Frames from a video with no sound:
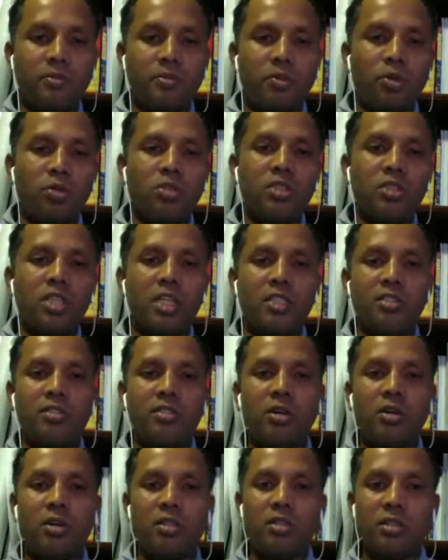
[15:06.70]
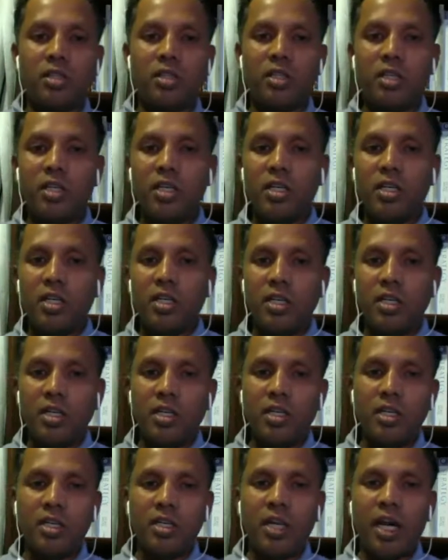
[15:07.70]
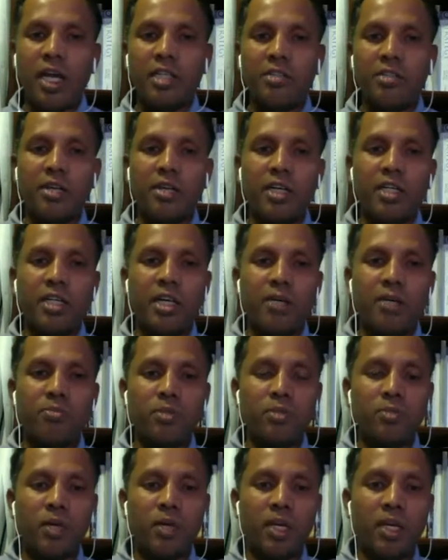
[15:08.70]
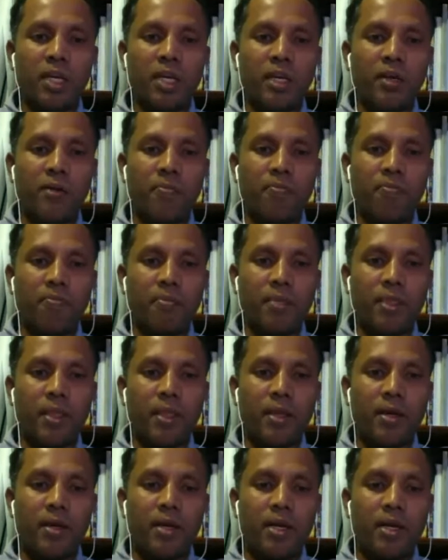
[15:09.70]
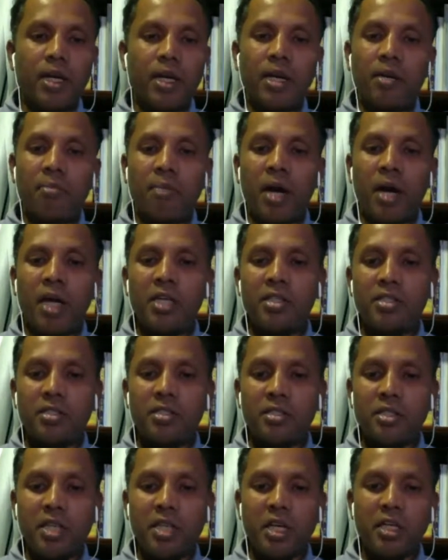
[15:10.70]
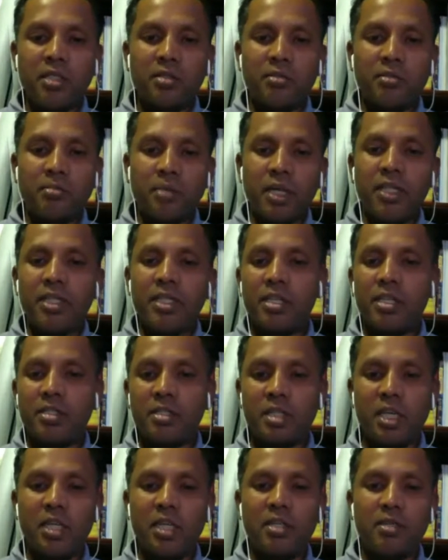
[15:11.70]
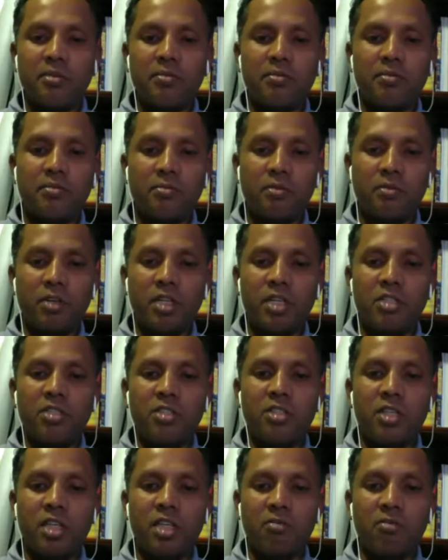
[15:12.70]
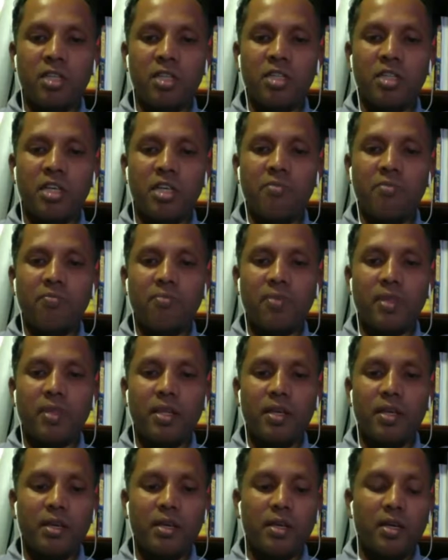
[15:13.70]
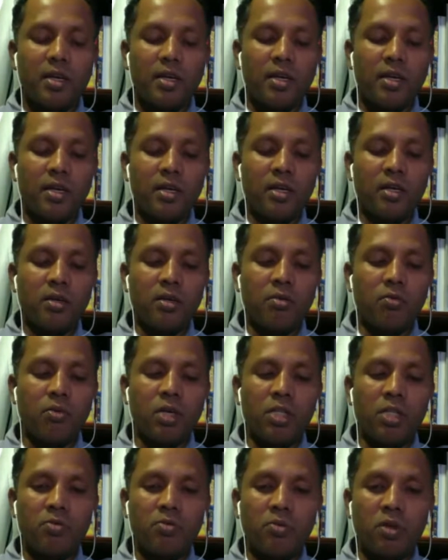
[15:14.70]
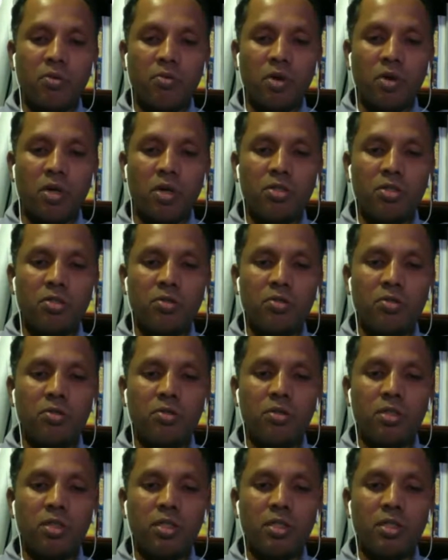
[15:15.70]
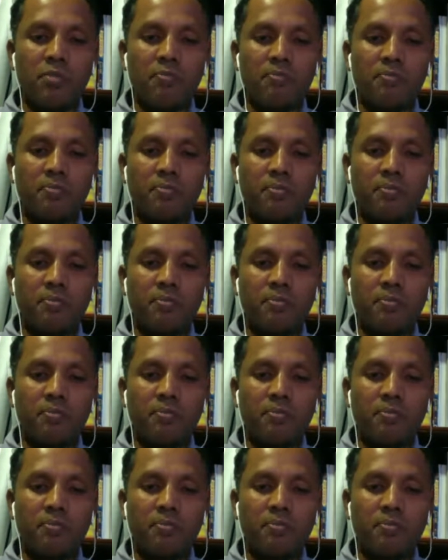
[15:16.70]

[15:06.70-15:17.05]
Those things are actually comes by a mind state, mental state for each and everything. Once we want to